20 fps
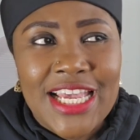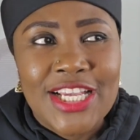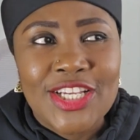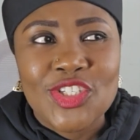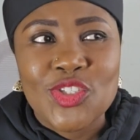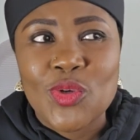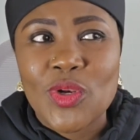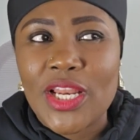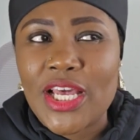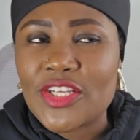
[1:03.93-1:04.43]

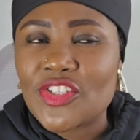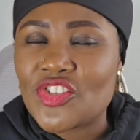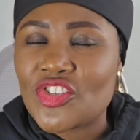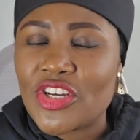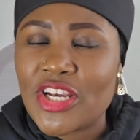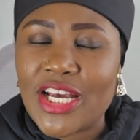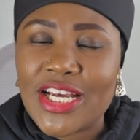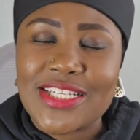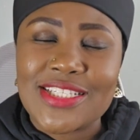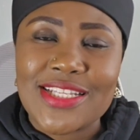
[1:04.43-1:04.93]
So last
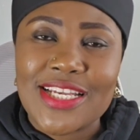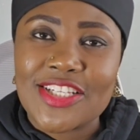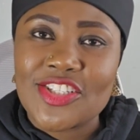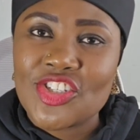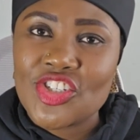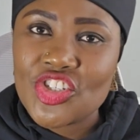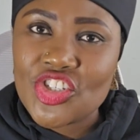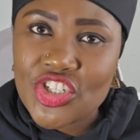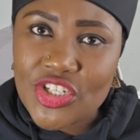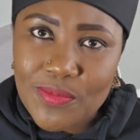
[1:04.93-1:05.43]
year I started
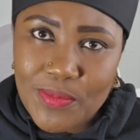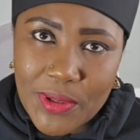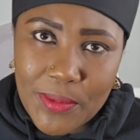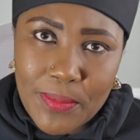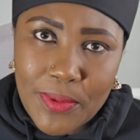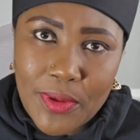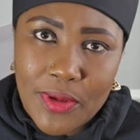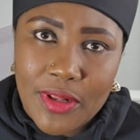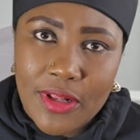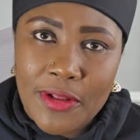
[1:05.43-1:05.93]
teaching
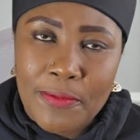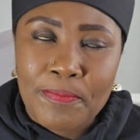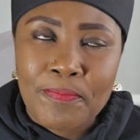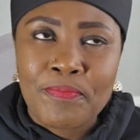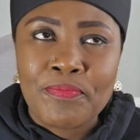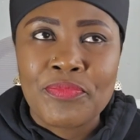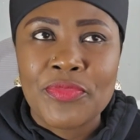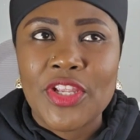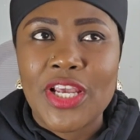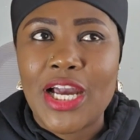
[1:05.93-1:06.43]
people
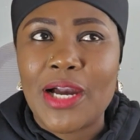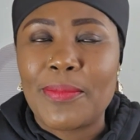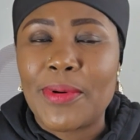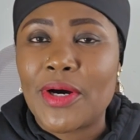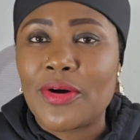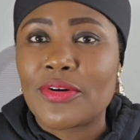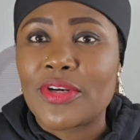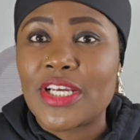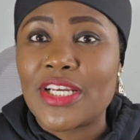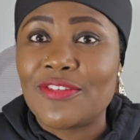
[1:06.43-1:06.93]

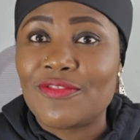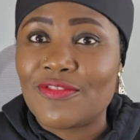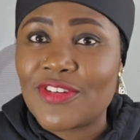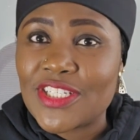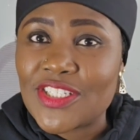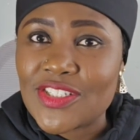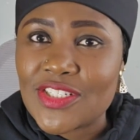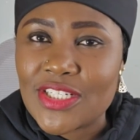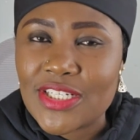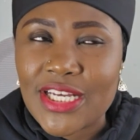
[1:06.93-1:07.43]
about
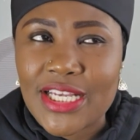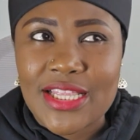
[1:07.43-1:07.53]
investing.